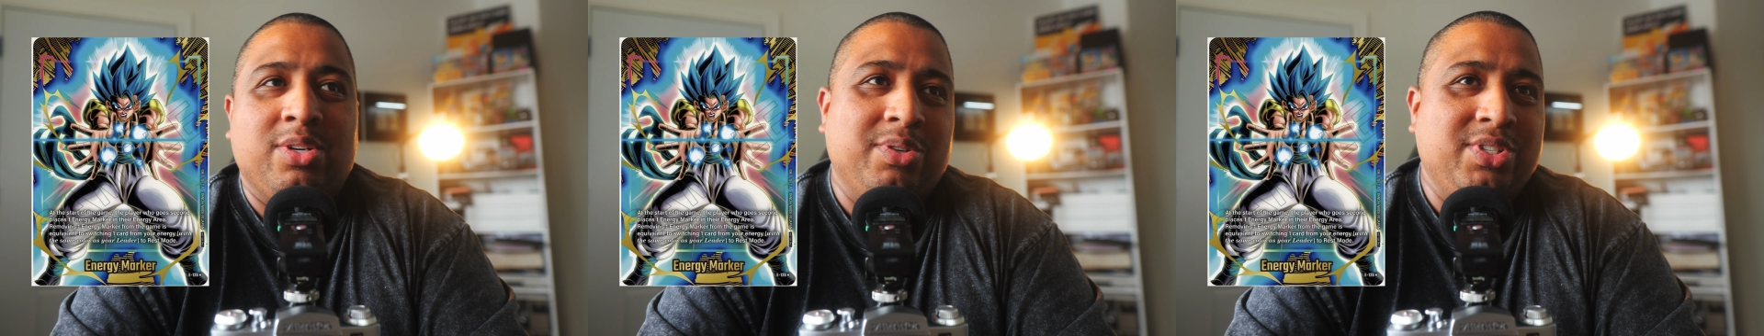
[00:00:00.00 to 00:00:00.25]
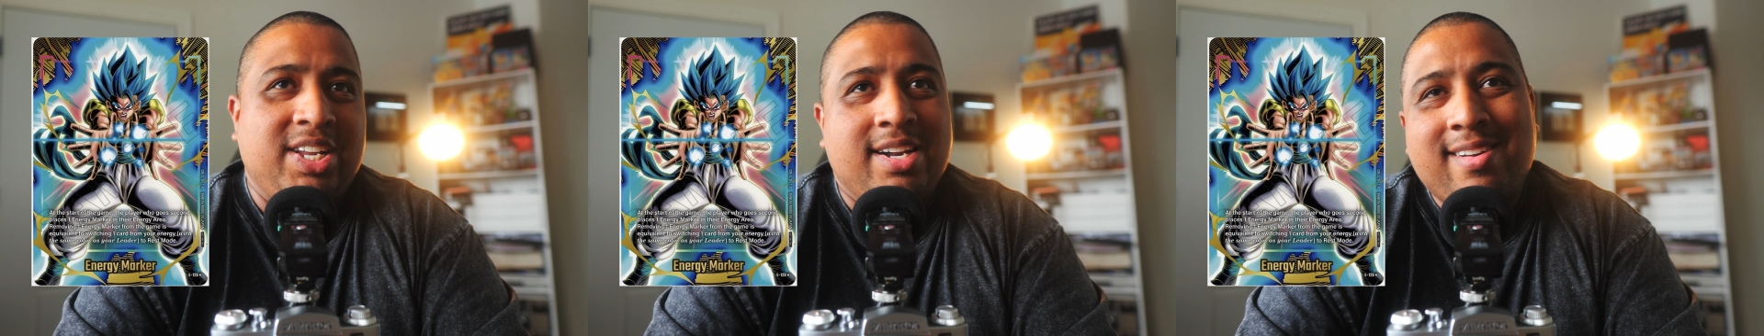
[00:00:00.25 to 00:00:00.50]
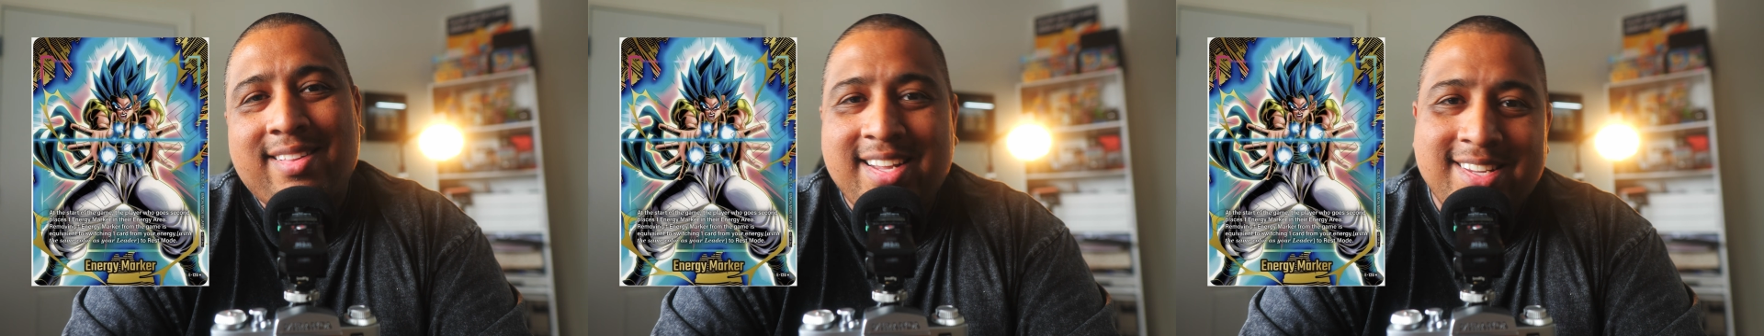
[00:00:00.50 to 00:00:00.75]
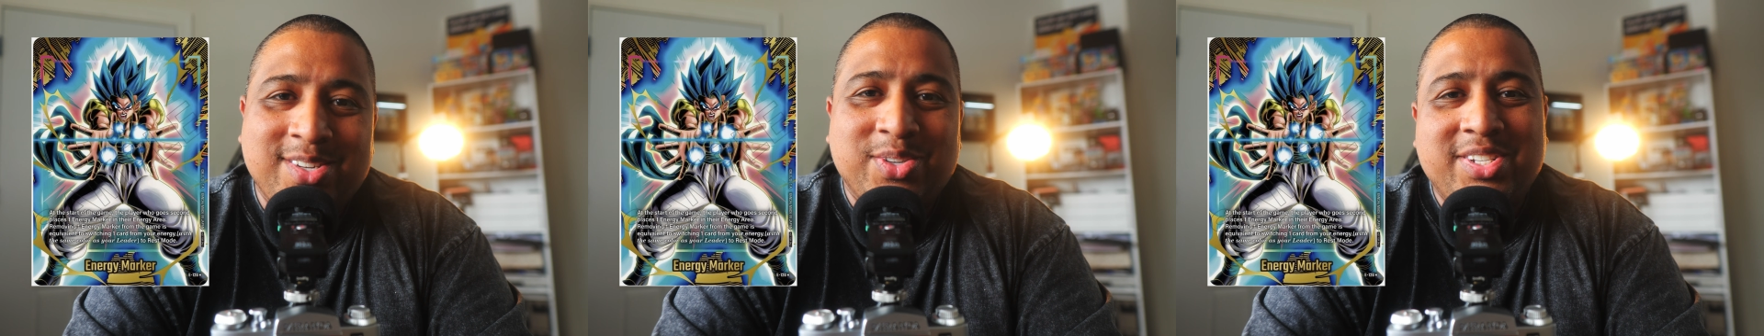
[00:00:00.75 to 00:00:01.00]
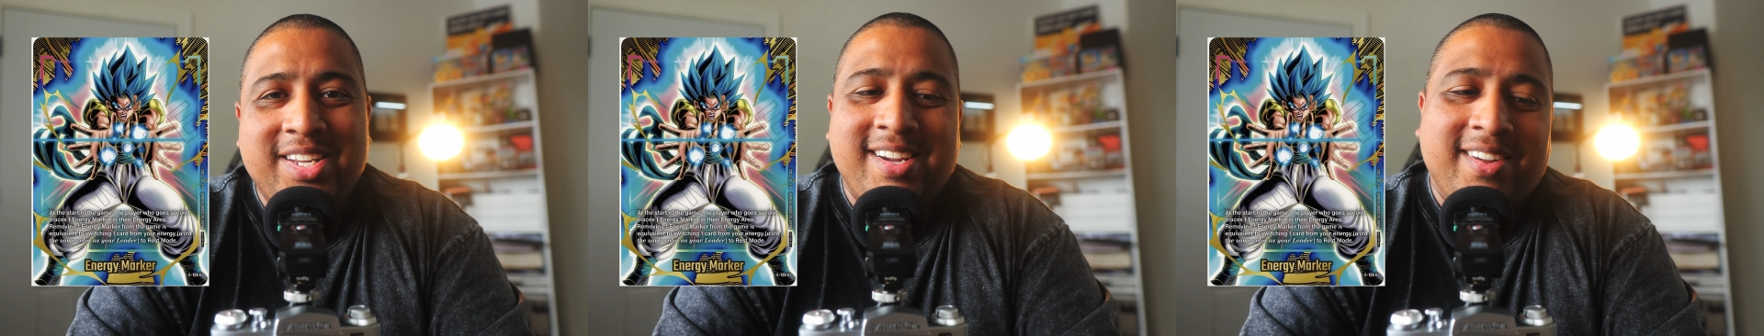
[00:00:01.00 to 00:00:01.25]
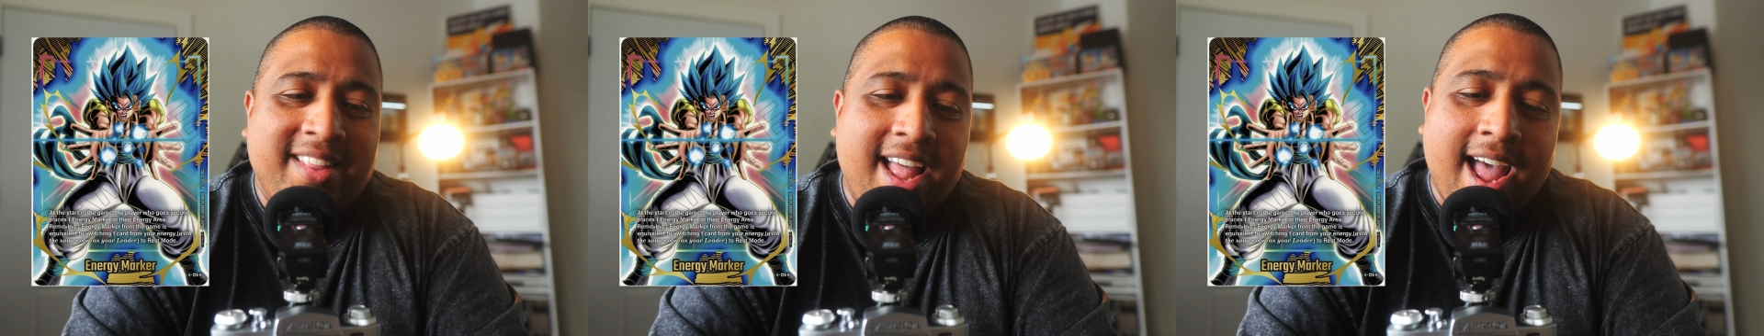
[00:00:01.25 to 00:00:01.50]
Gogeta on this,
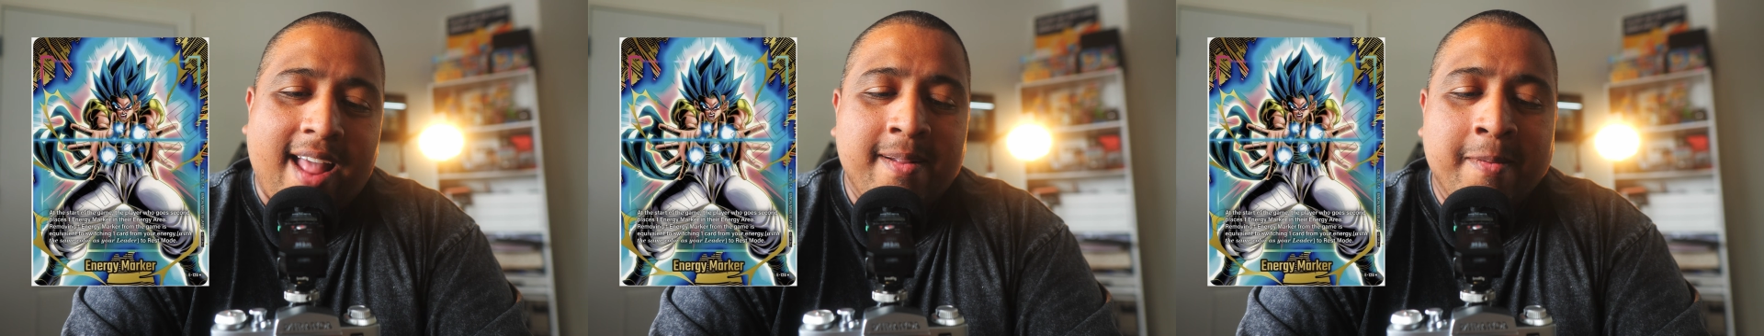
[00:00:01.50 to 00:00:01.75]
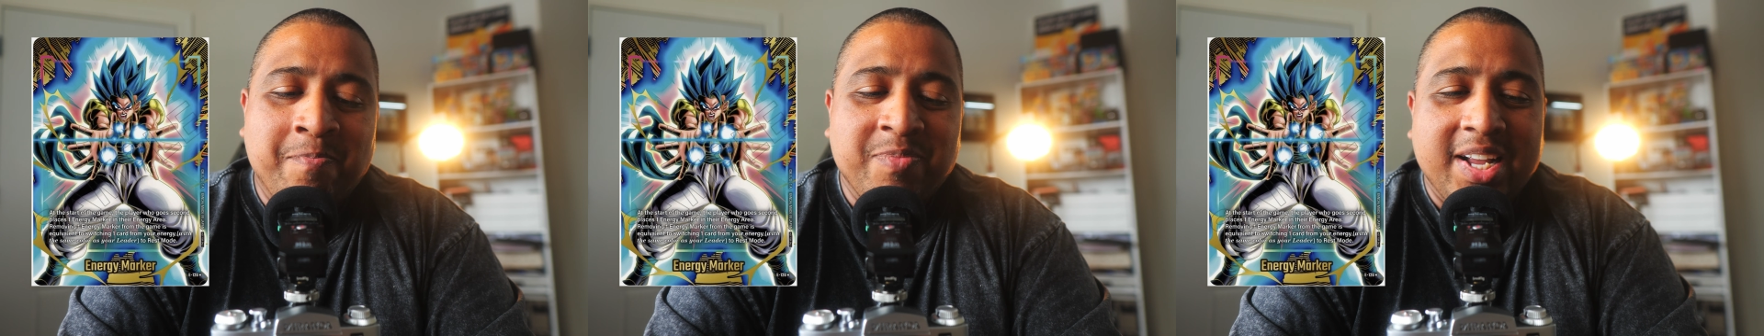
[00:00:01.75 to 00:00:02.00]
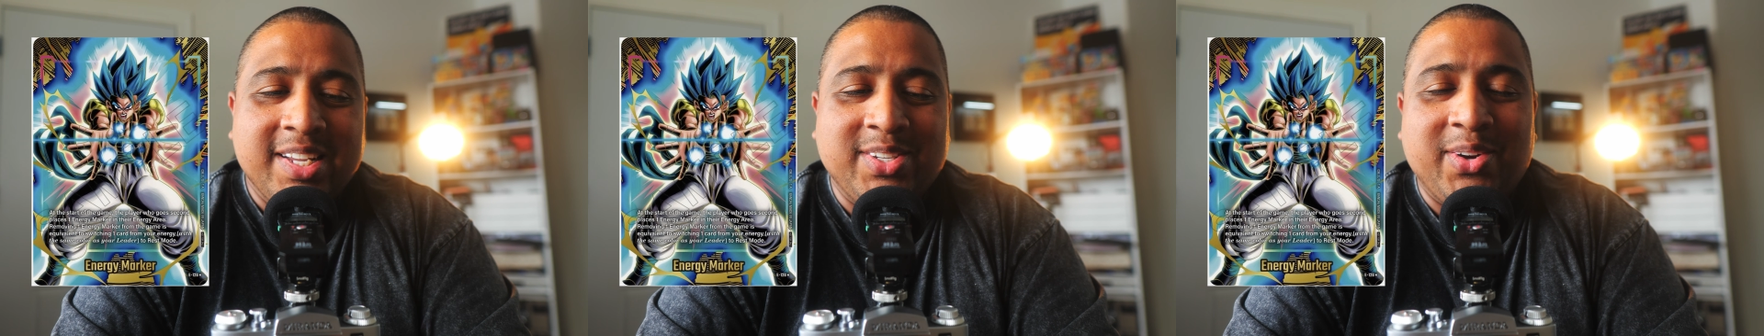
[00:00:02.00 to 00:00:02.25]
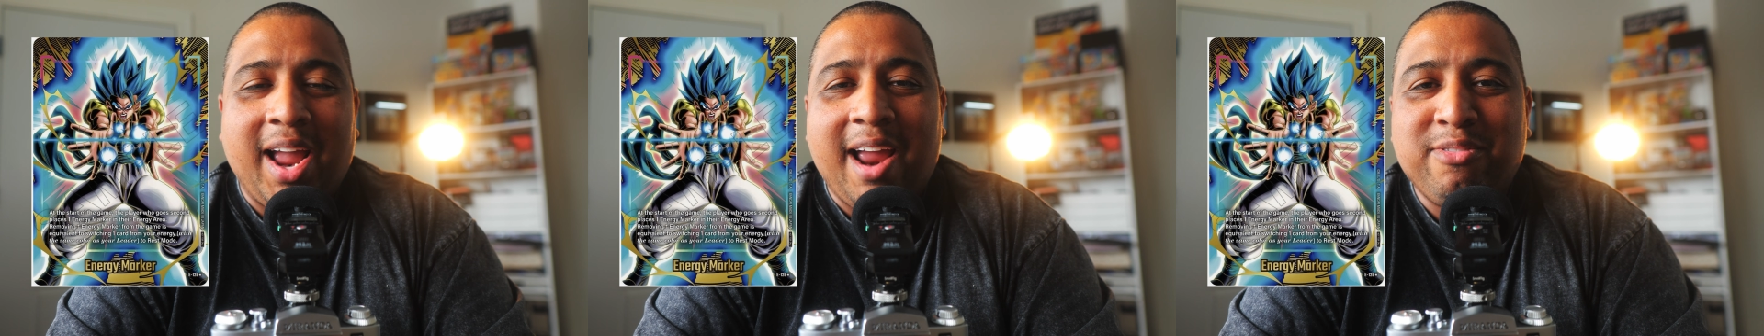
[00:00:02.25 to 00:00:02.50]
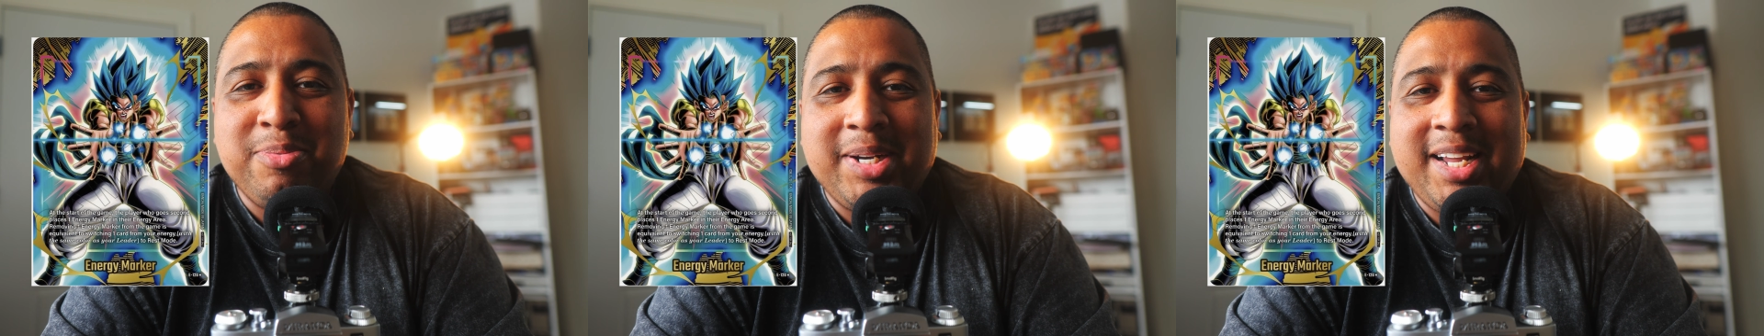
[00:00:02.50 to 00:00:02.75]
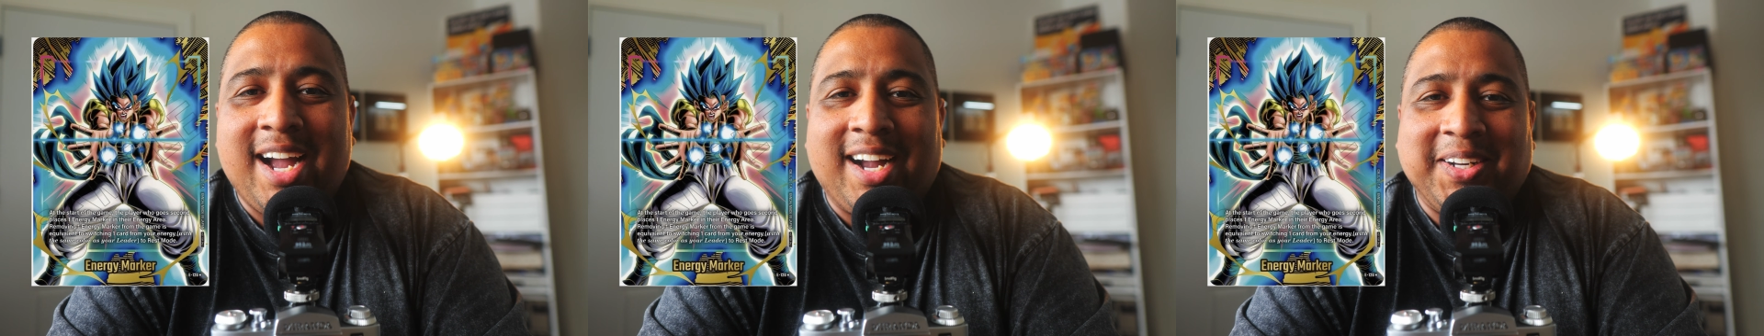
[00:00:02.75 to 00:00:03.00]
Gogeta on that. So
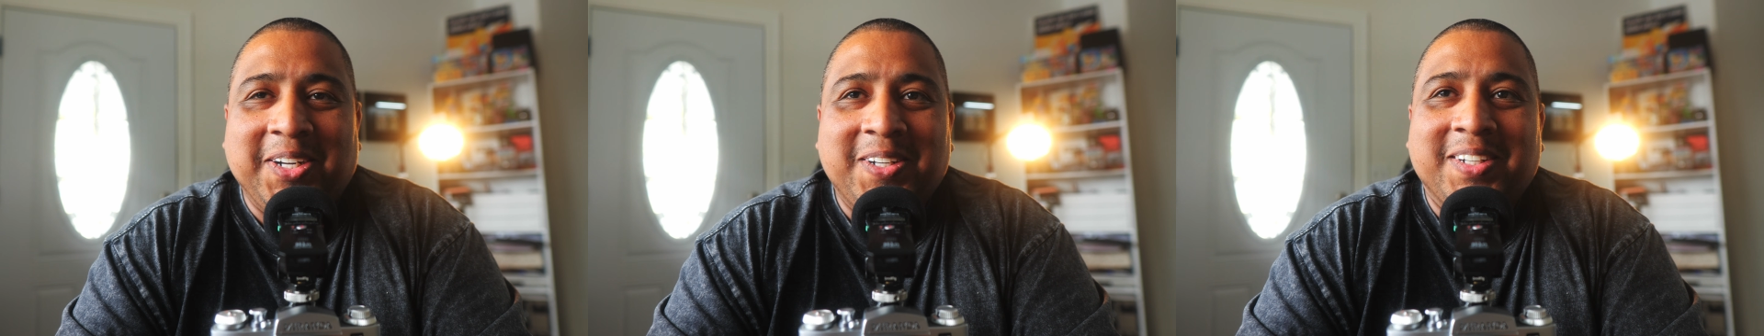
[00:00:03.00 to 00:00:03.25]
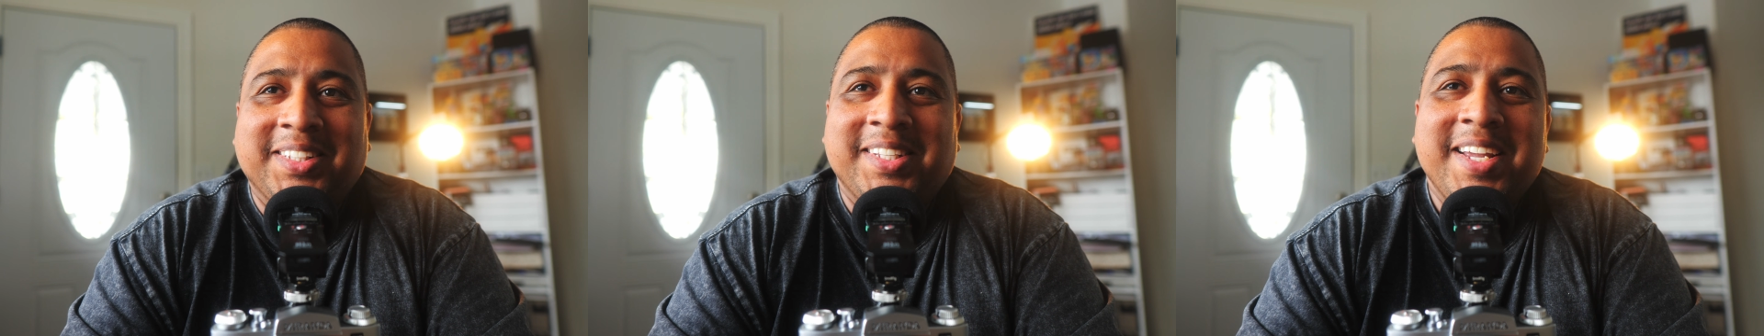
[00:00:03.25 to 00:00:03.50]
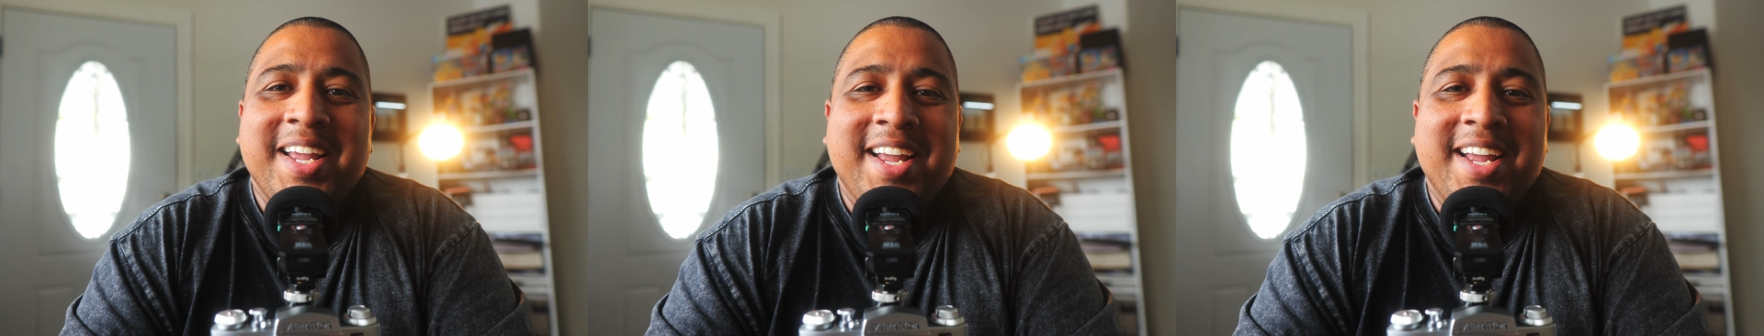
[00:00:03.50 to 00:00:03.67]
everybody got cooked